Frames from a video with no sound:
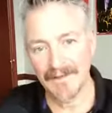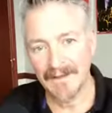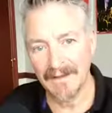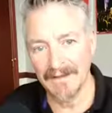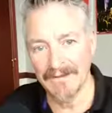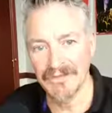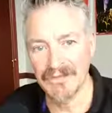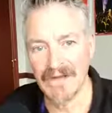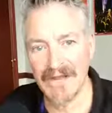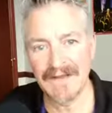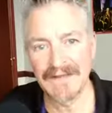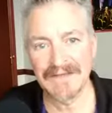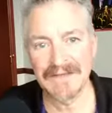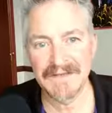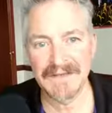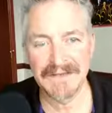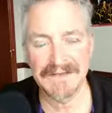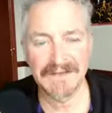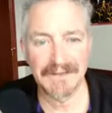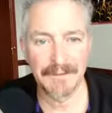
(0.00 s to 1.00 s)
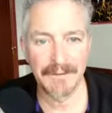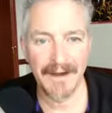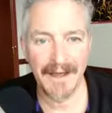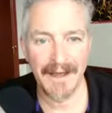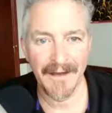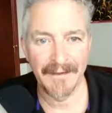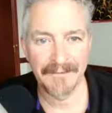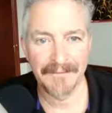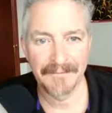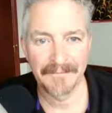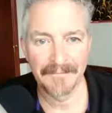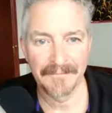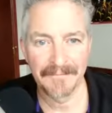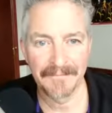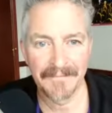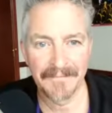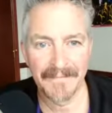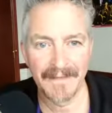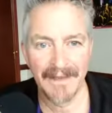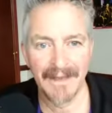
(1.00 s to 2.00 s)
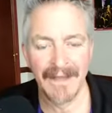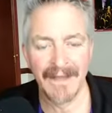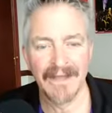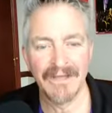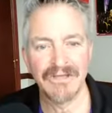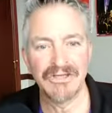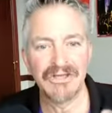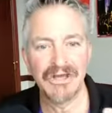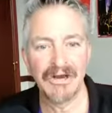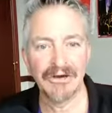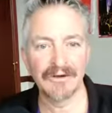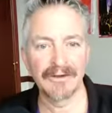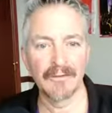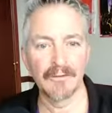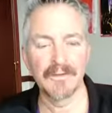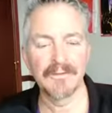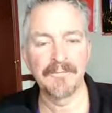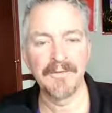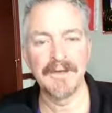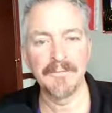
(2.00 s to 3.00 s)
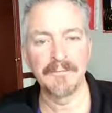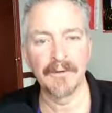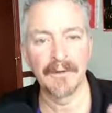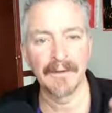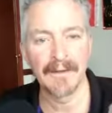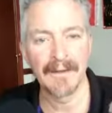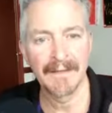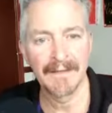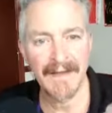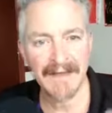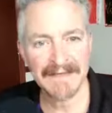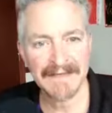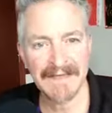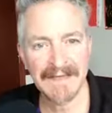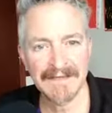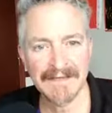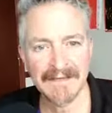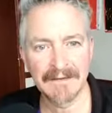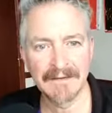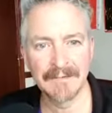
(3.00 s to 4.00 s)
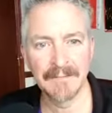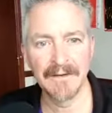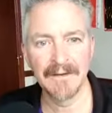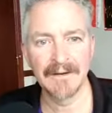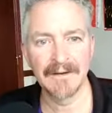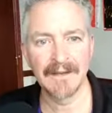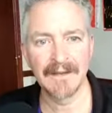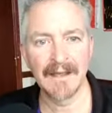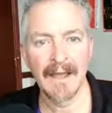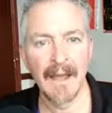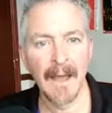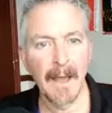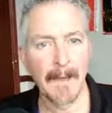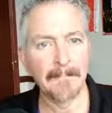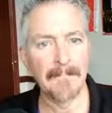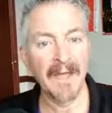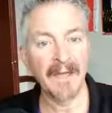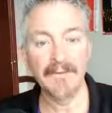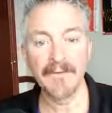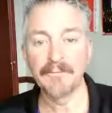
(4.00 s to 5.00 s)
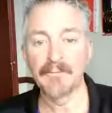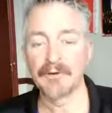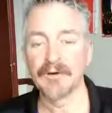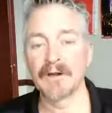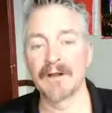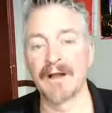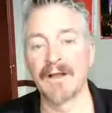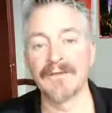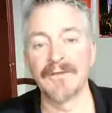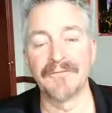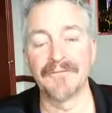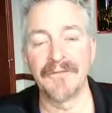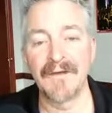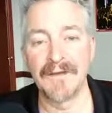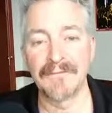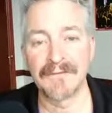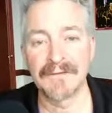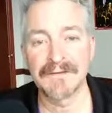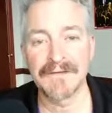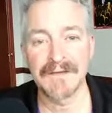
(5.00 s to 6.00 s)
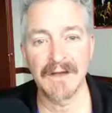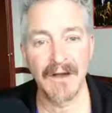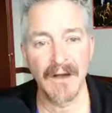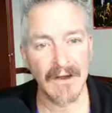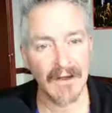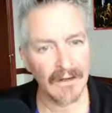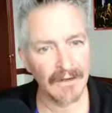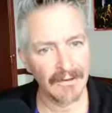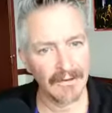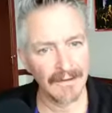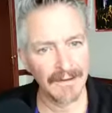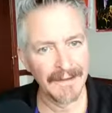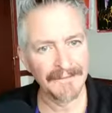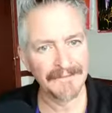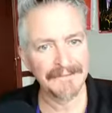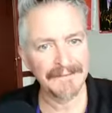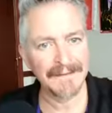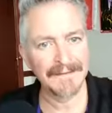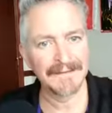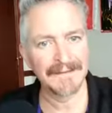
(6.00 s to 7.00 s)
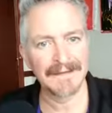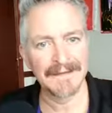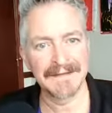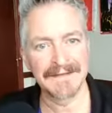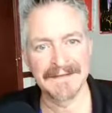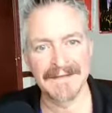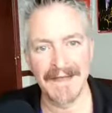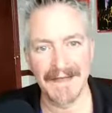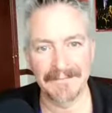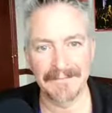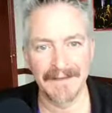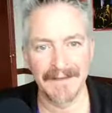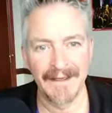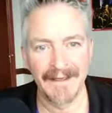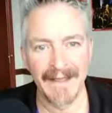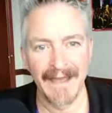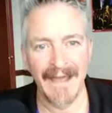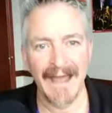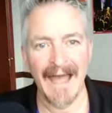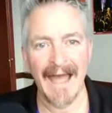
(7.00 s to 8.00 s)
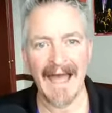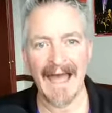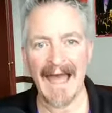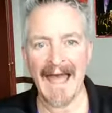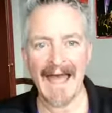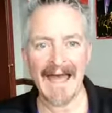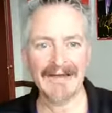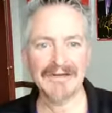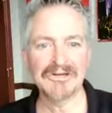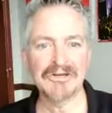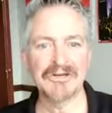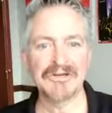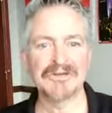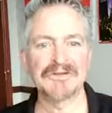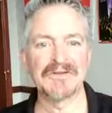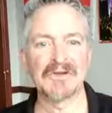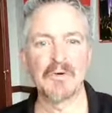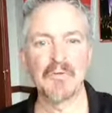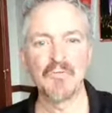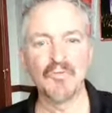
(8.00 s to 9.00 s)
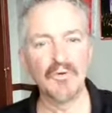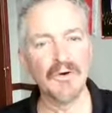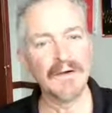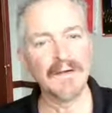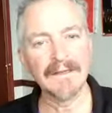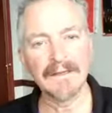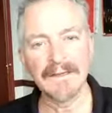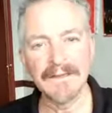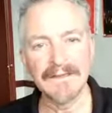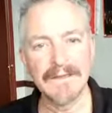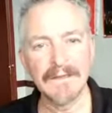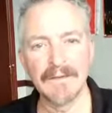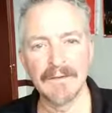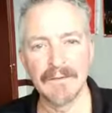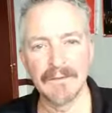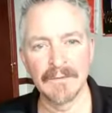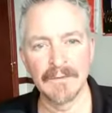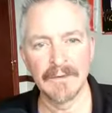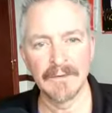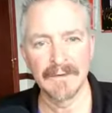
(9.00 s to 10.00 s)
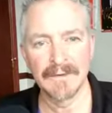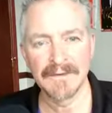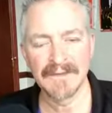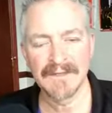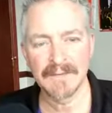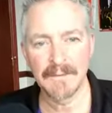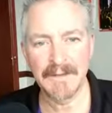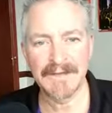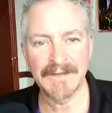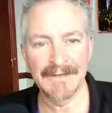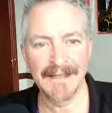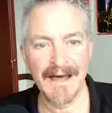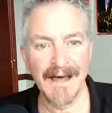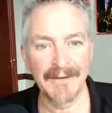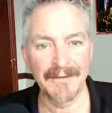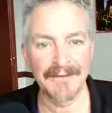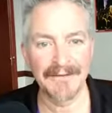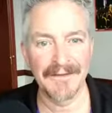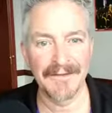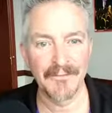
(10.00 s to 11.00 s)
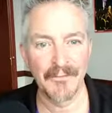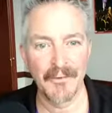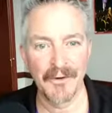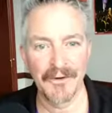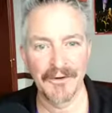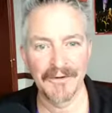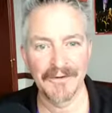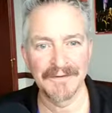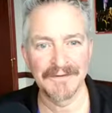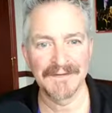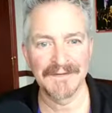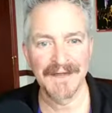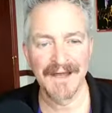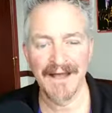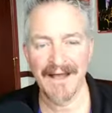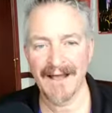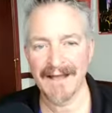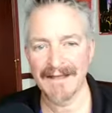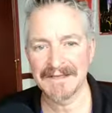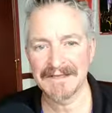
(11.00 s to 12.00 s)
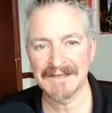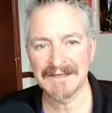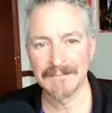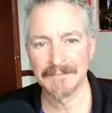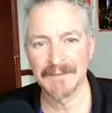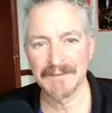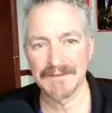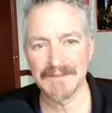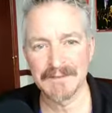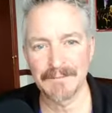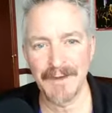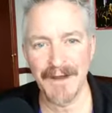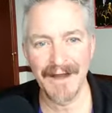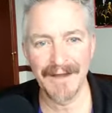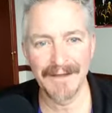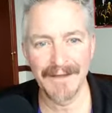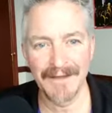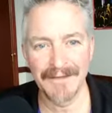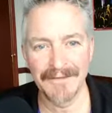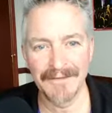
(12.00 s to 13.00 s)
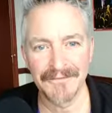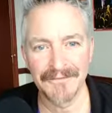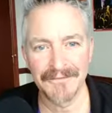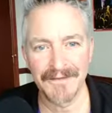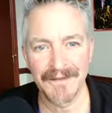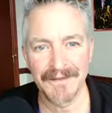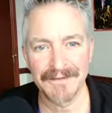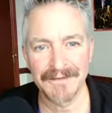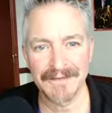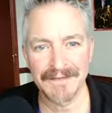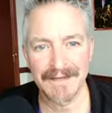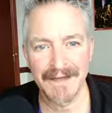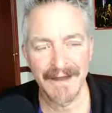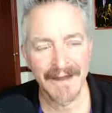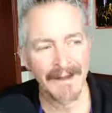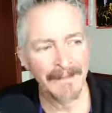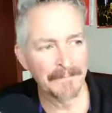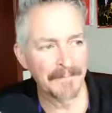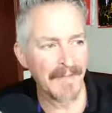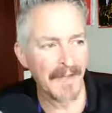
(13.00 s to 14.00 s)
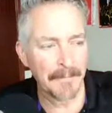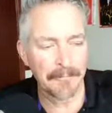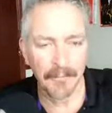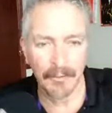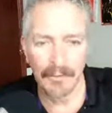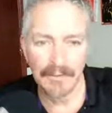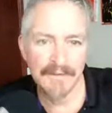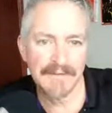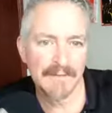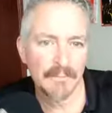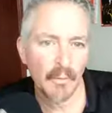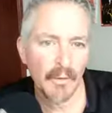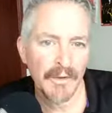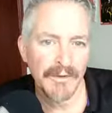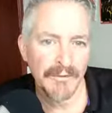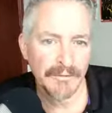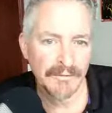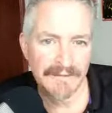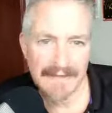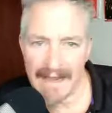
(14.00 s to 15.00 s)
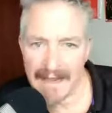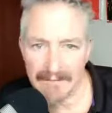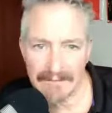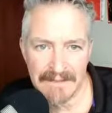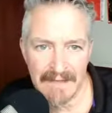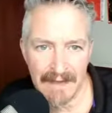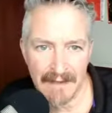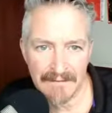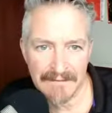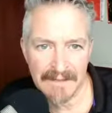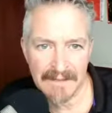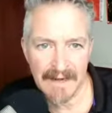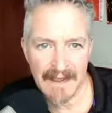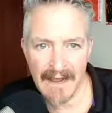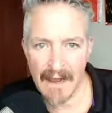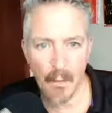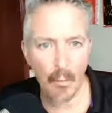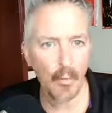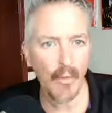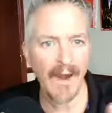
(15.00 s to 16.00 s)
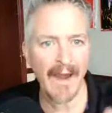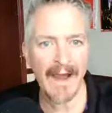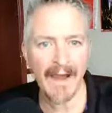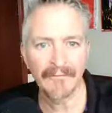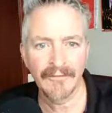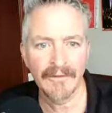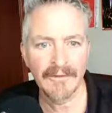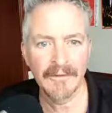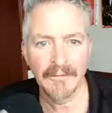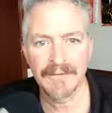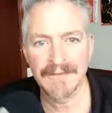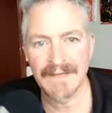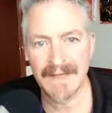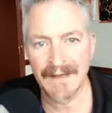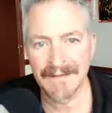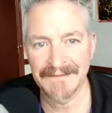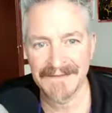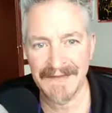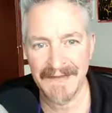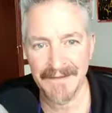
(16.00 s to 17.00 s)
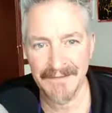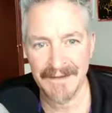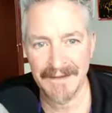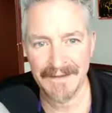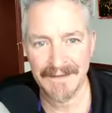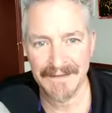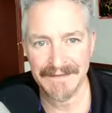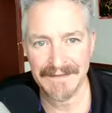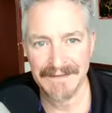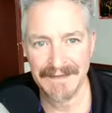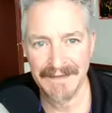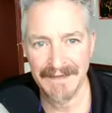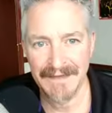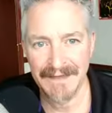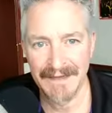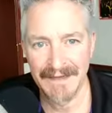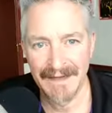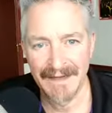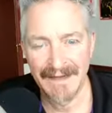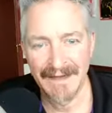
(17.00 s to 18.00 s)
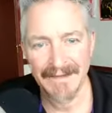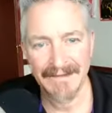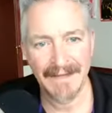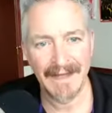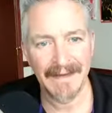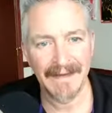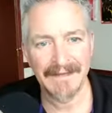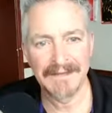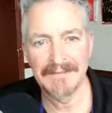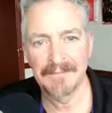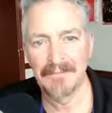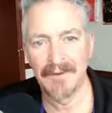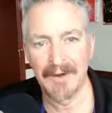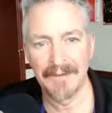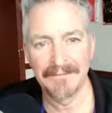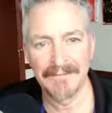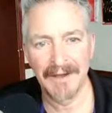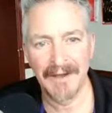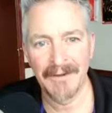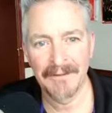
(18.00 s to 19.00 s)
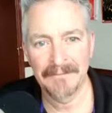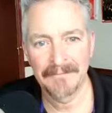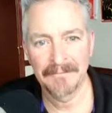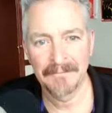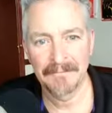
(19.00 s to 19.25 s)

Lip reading: Change things around. Sharing with people. That sense of community. Maybe putting on your favorite song. Lifting things up. Actions really do speak louder than words. A simple smile on your face. That person, when you're downtown today, wherever your downtown is, that is bummed out,